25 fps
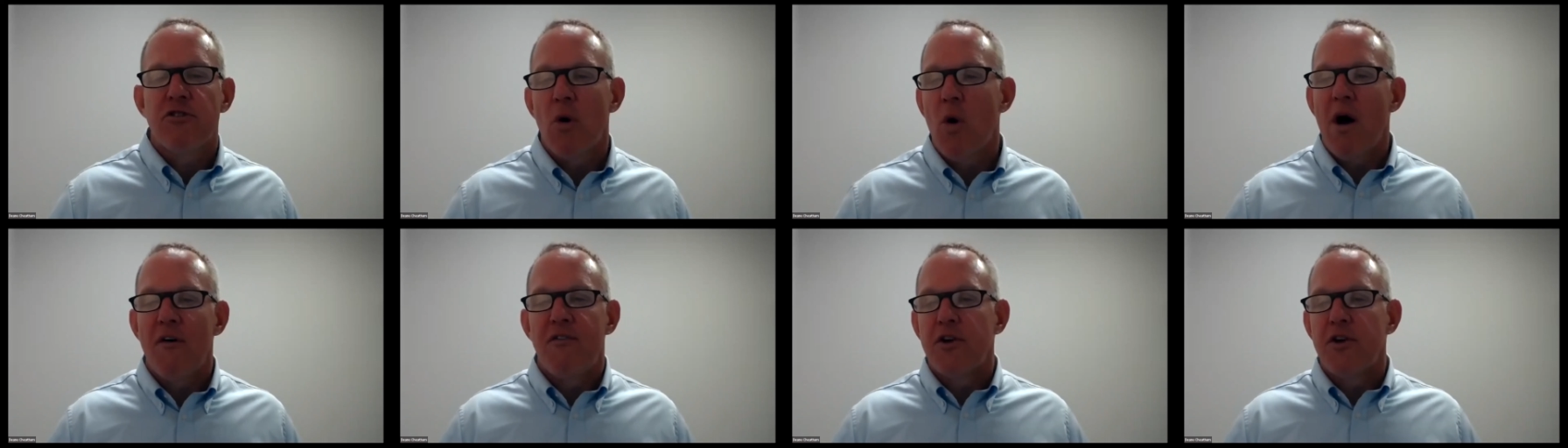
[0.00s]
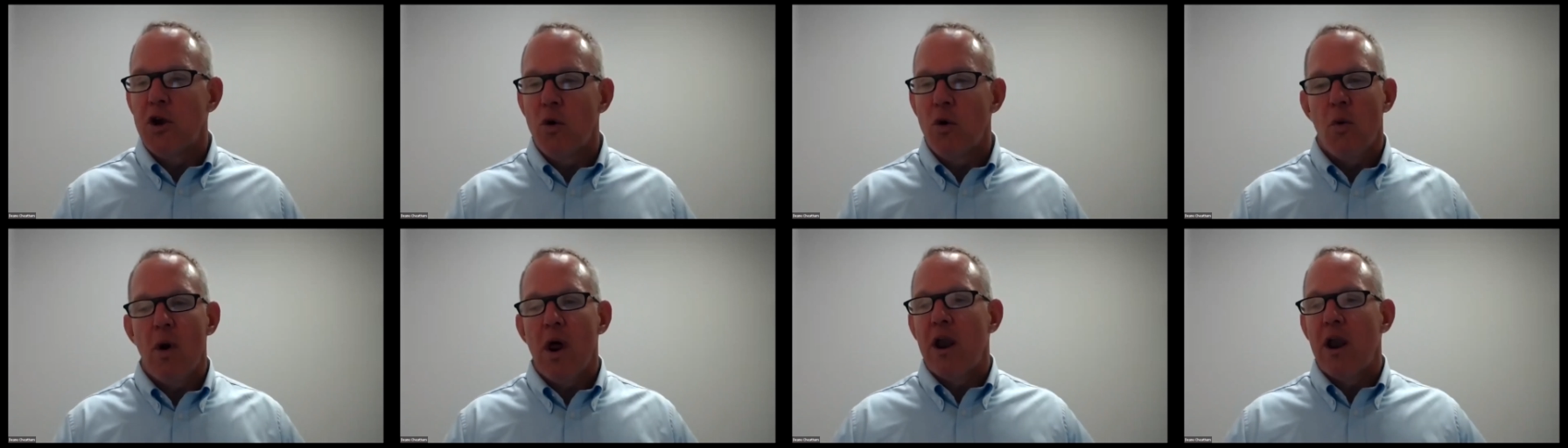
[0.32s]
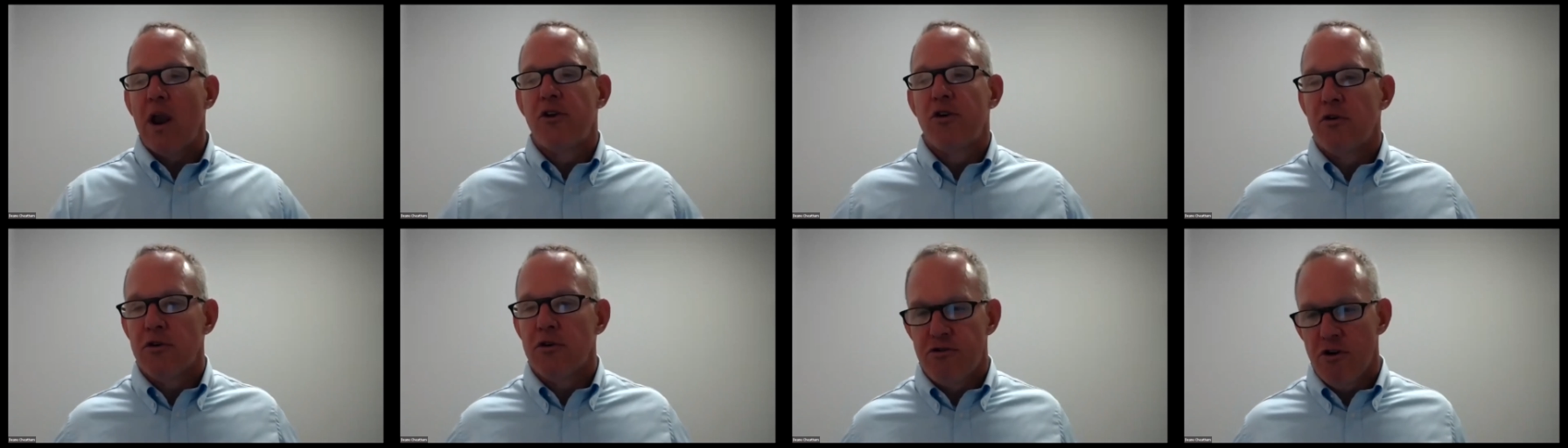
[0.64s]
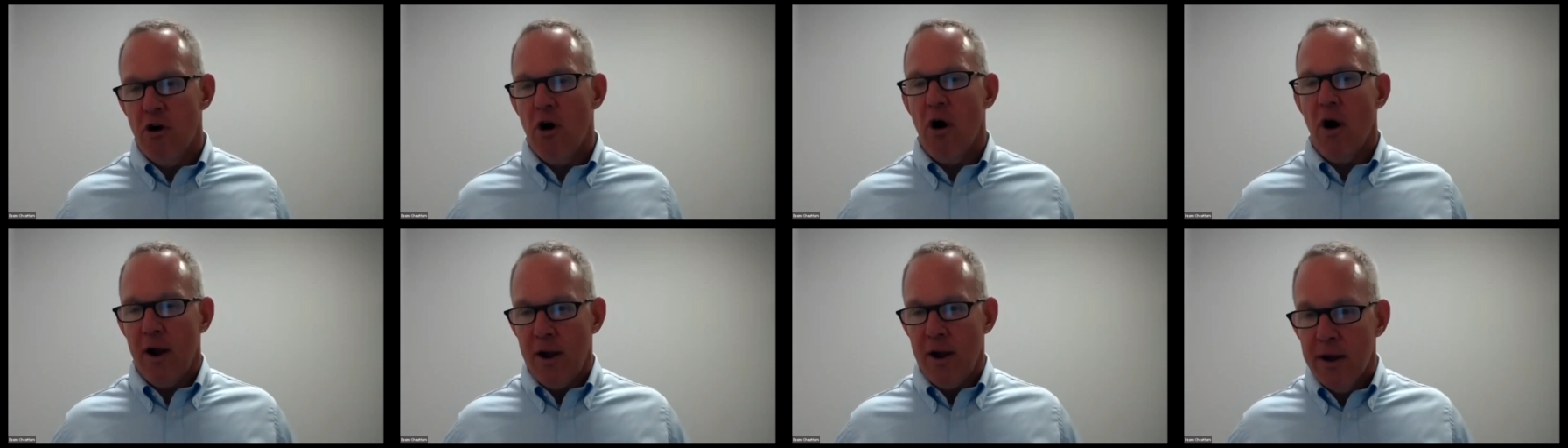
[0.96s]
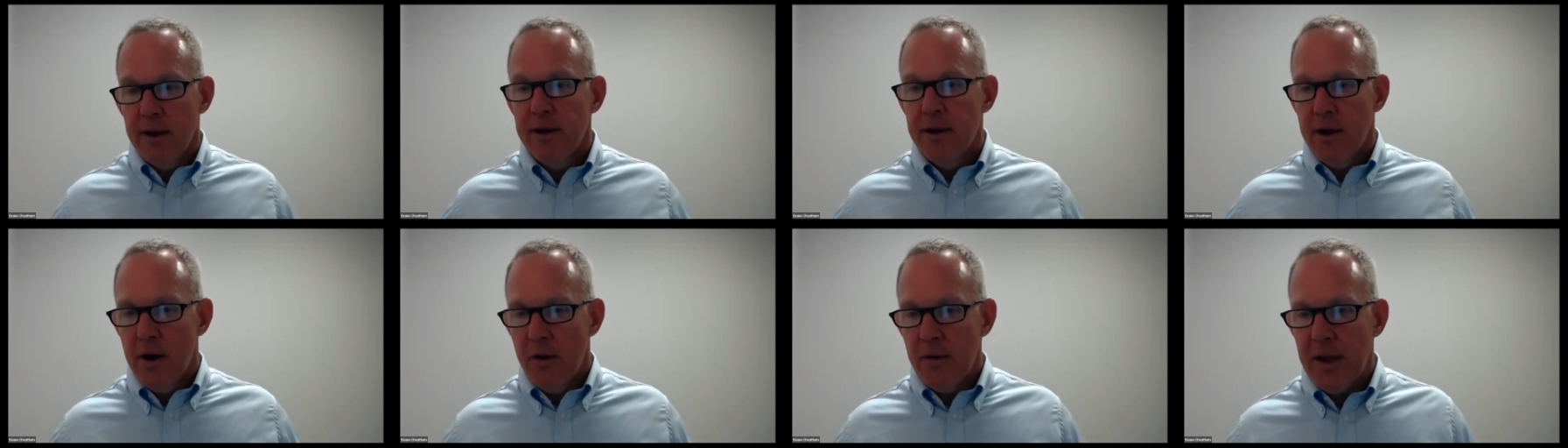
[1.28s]
often you run into a jerk,
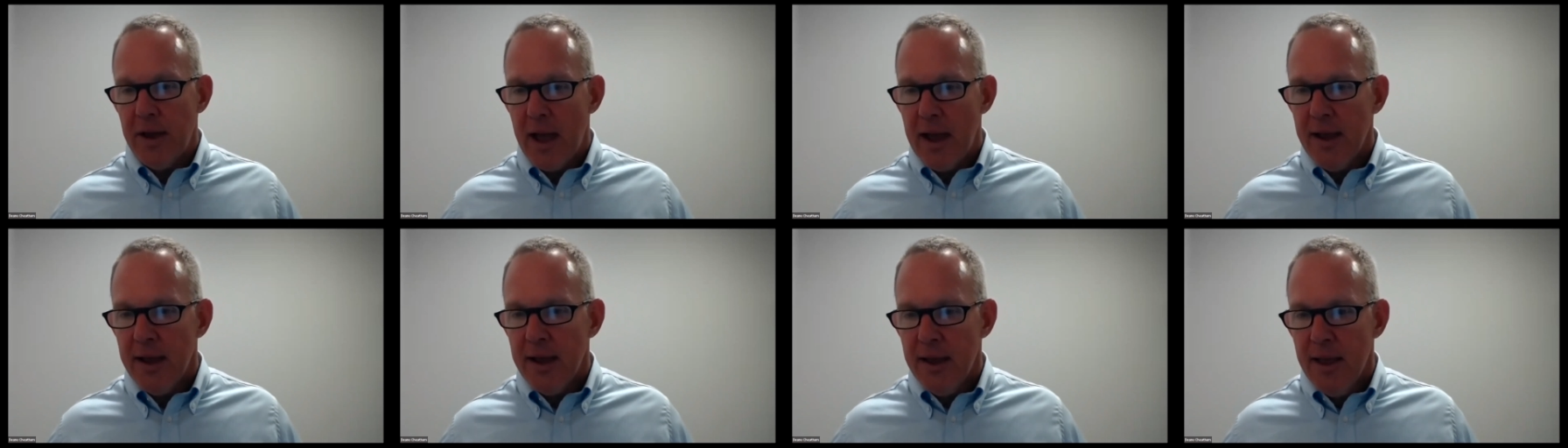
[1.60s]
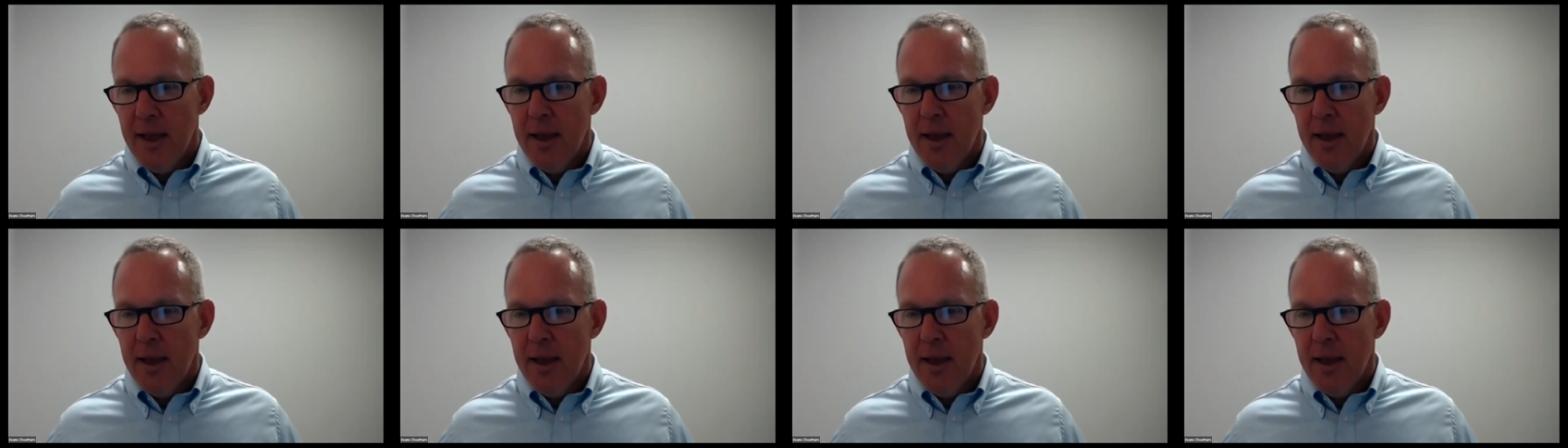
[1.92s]
okay?